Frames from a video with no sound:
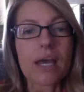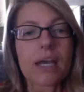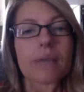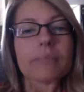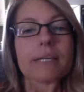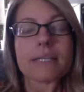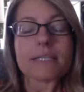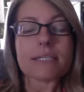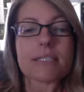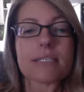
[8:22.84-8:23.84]
Complete
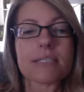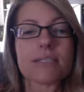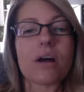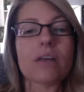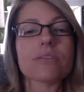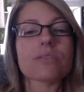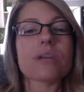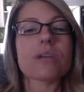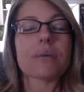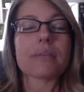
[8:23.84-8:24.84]
sentences also
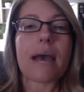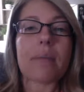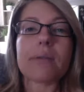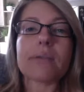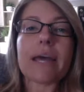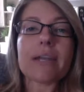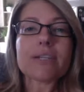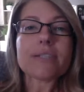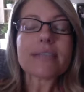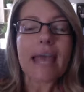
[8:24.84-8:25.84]
start with capital
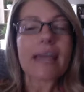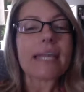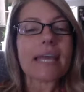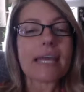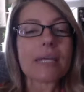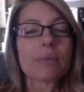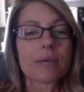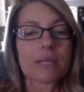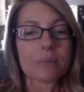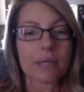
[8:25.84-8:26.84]
letters and end
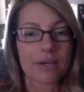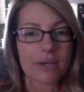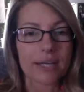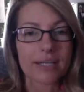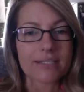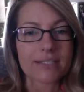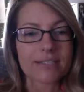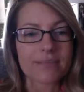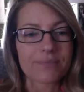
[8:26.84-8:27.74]
with periods.